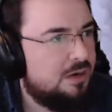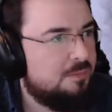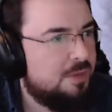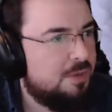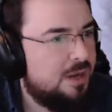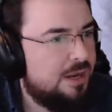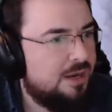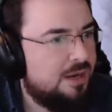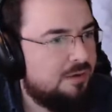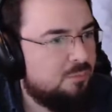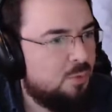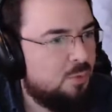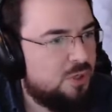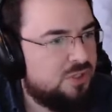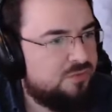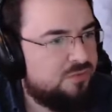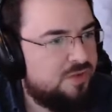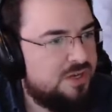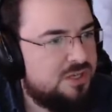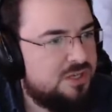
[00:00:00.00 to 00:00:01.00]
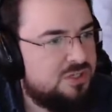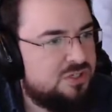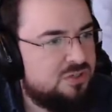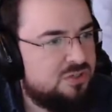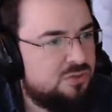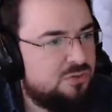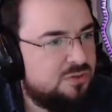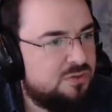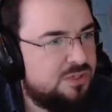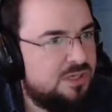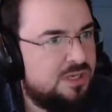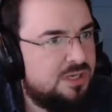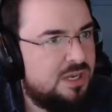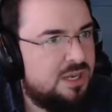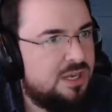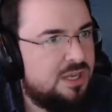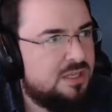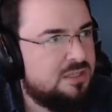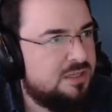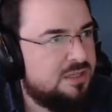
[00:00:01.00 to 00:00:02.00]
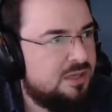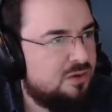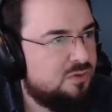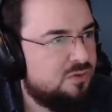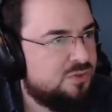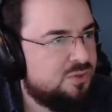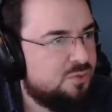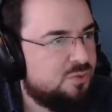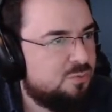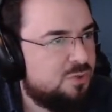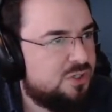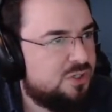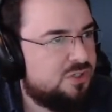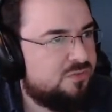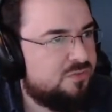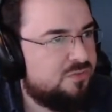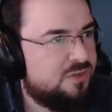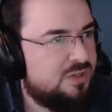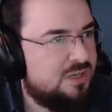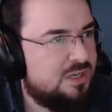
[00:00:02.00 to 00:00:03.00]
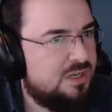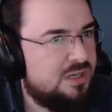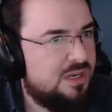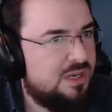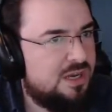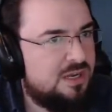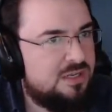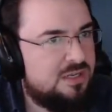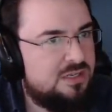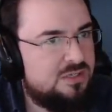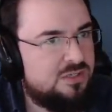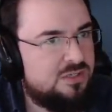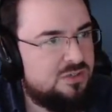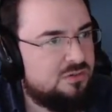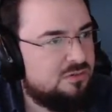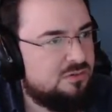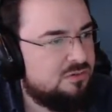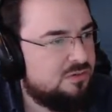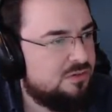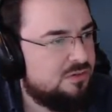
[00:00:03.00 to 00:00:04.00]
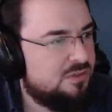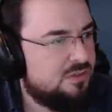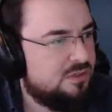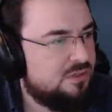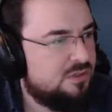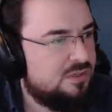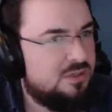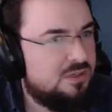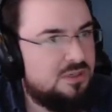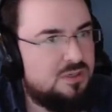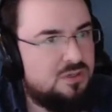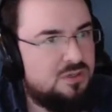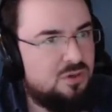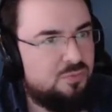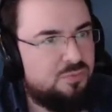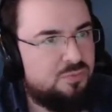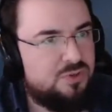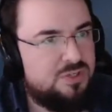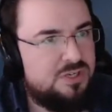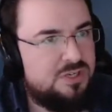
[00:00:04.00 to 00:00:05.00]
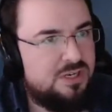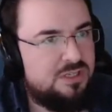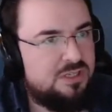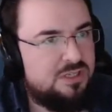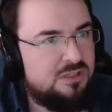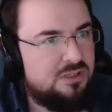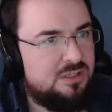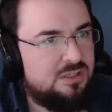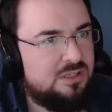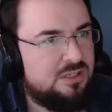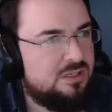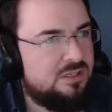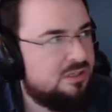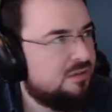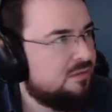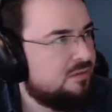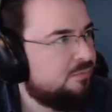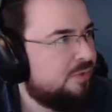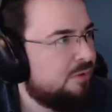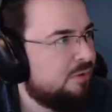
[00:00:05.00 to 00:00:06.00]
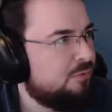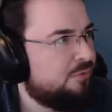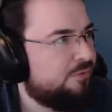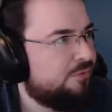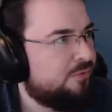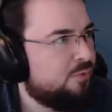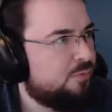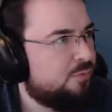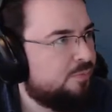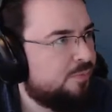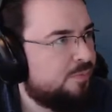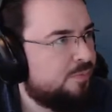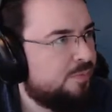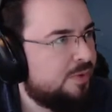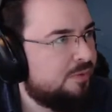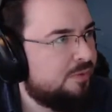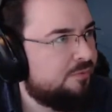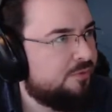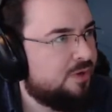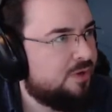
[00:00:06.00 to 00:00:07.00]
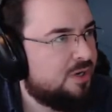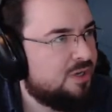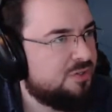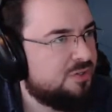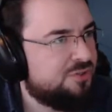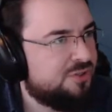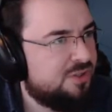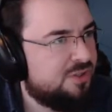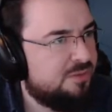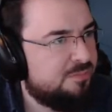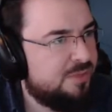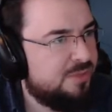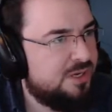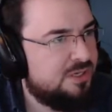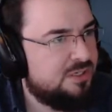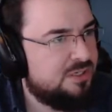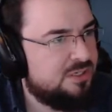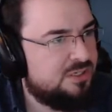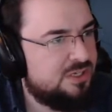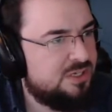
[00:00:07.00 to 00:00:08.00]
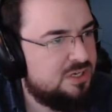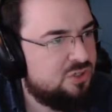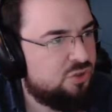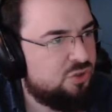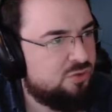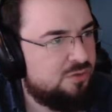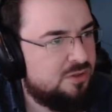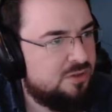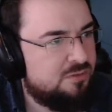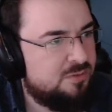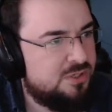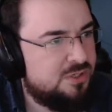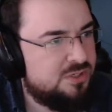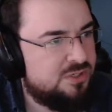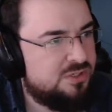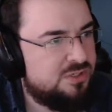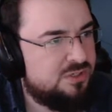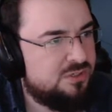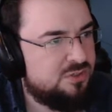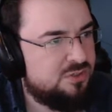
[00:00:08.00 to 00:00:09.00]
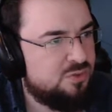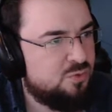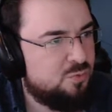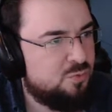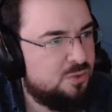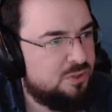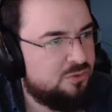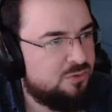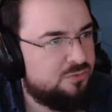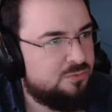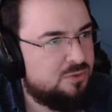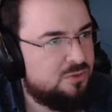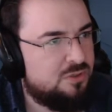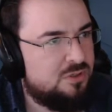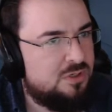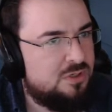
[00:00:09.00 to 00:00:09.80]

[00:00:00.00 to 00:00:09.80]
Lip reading: It works very slowly and it also works for the AI, so not particularly powerful, but for a country like mine essential, otherwise there's no world war.